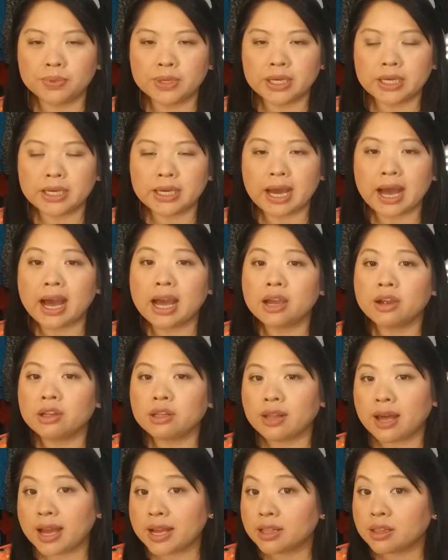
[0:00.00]
but I
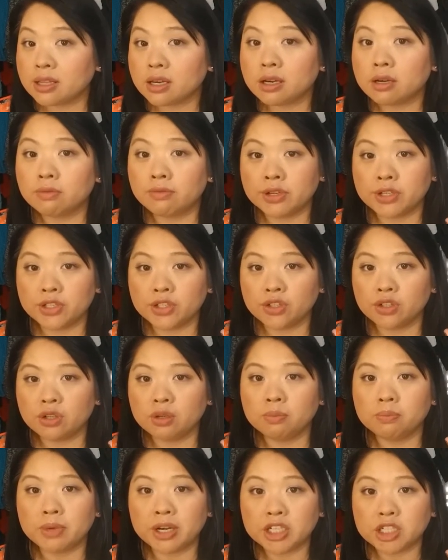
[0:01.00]
like the
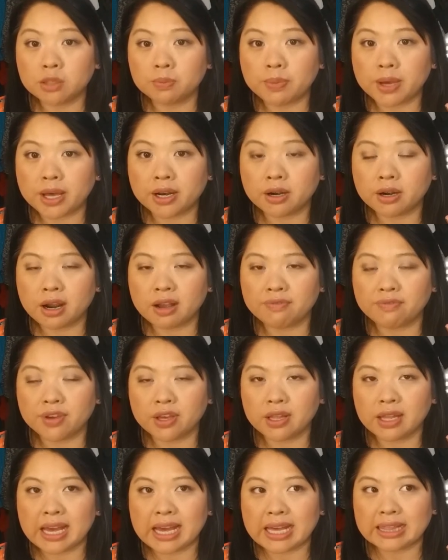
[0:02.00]
original much better. I
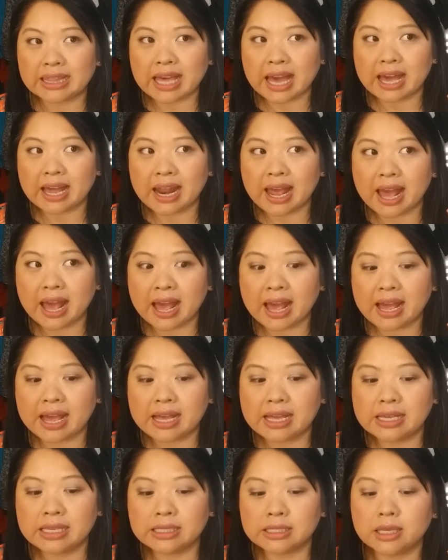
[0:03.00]
feel like that
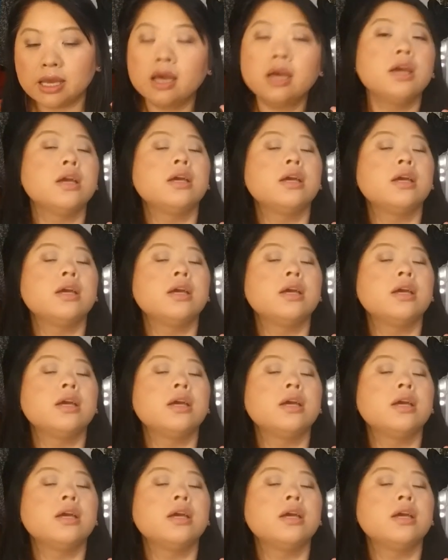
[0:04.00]
has,